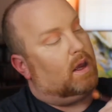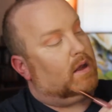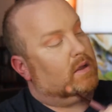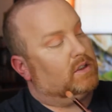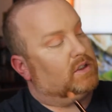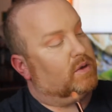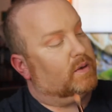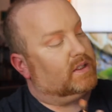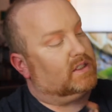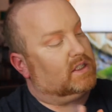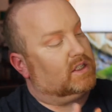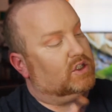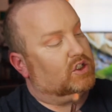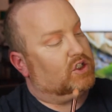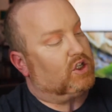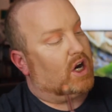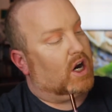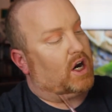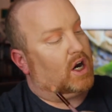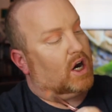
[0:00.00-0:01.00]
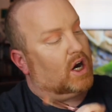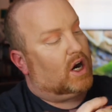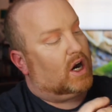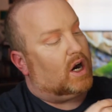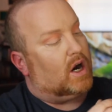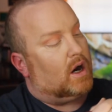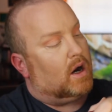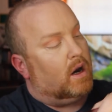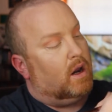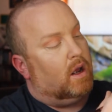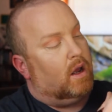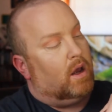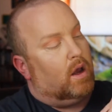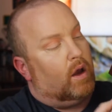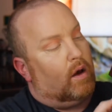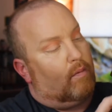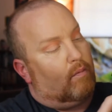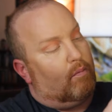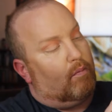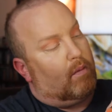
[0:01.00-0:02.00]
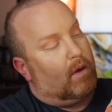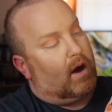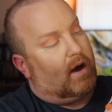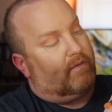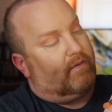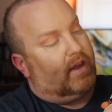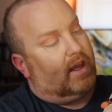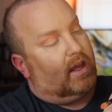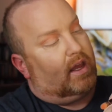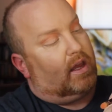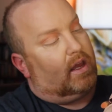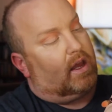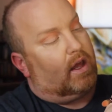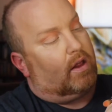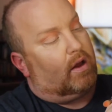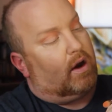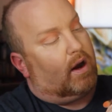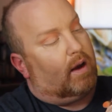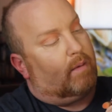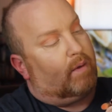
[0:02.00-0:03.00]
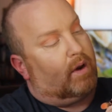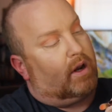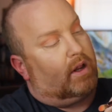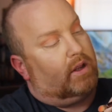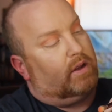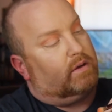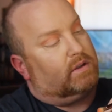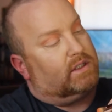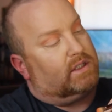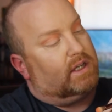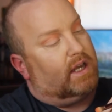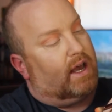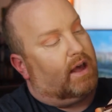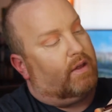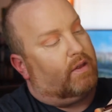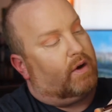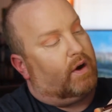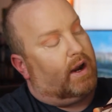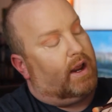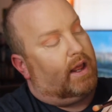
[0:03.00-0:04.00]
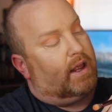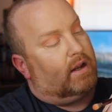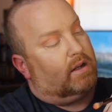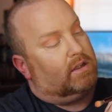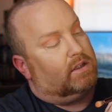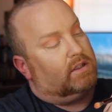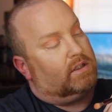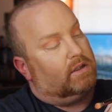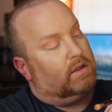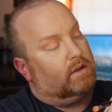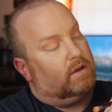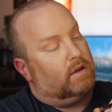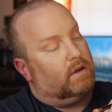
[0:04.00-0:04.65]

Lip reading: So it's a darker mauve-y color. I'm going to use the other end.